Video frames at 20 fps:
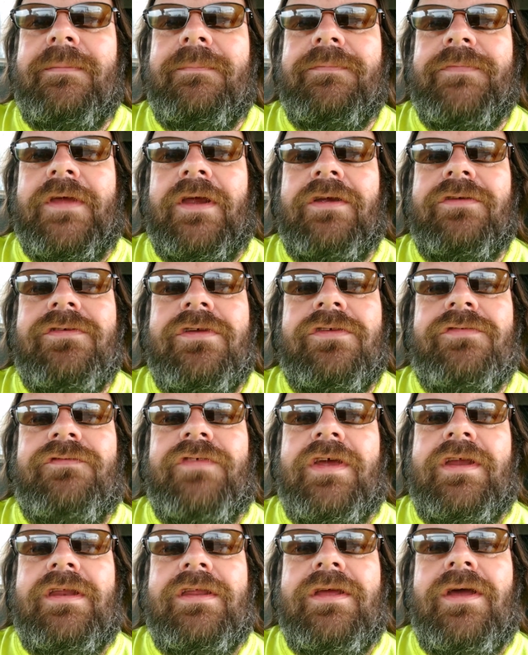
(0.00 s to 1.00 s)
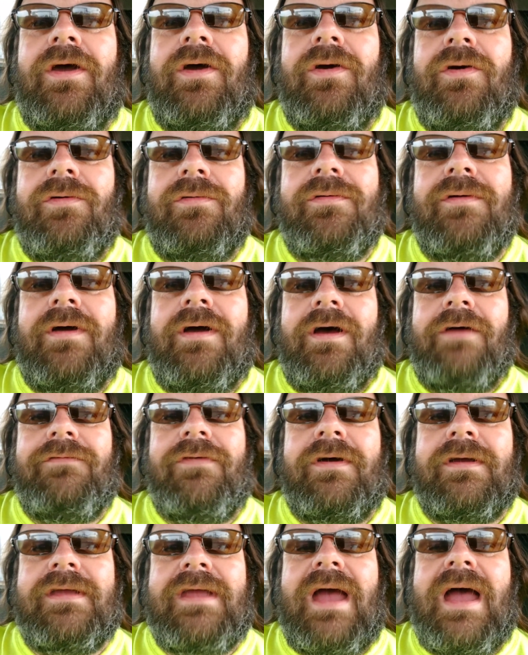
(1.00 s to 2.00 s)
There's this video of
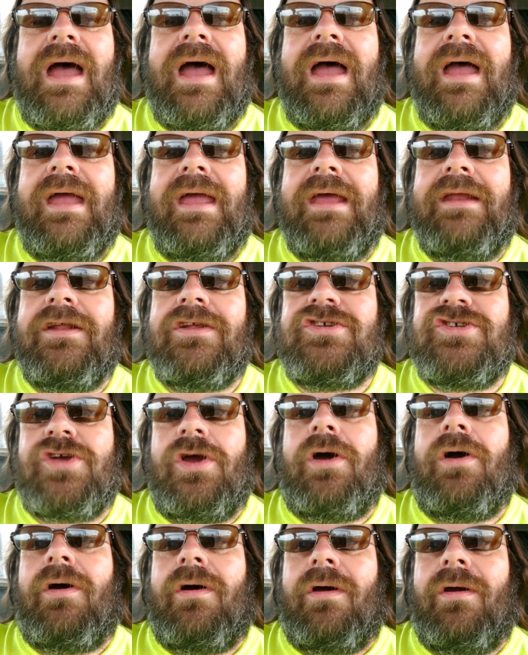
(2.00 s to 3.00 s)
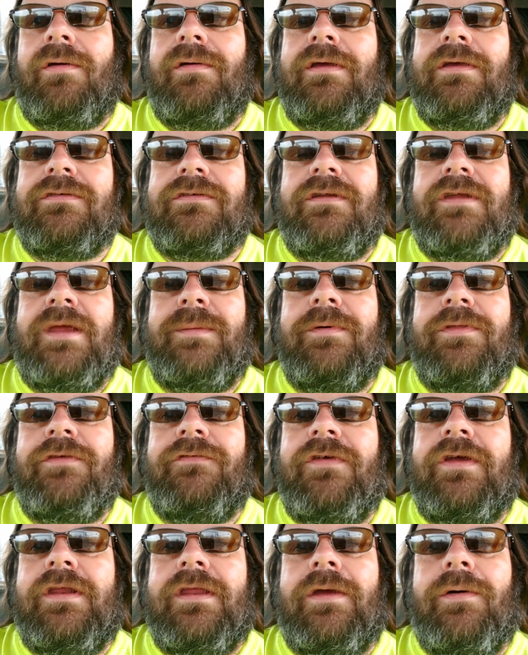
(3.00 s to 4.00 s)
a guy in a jar, is the name of the
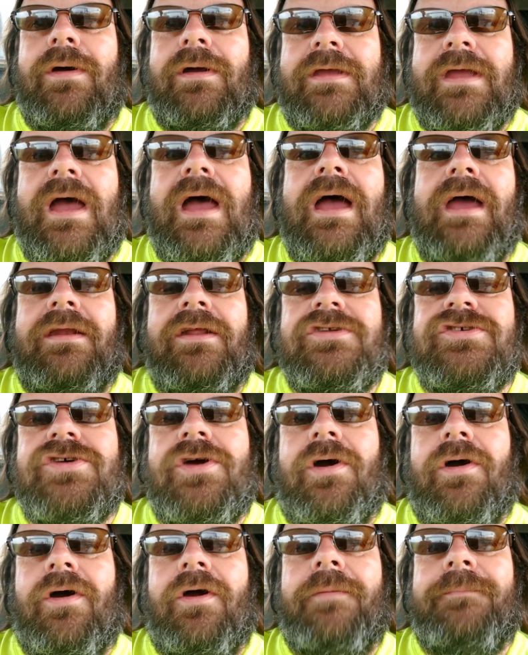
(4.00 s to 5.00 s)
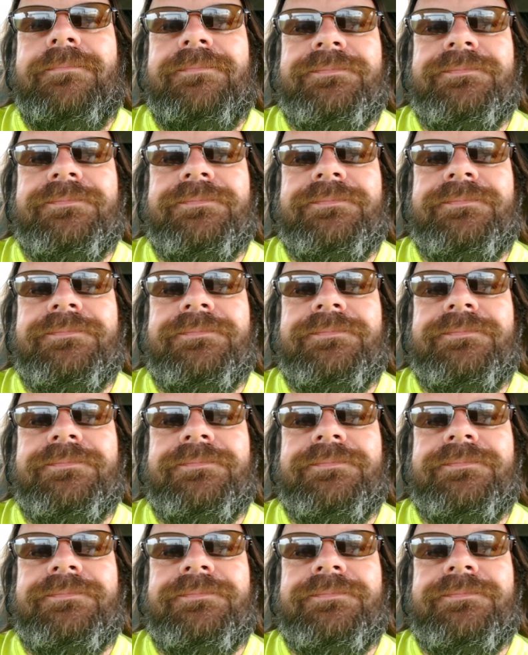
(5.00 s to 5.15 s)
video, a guy in a jar.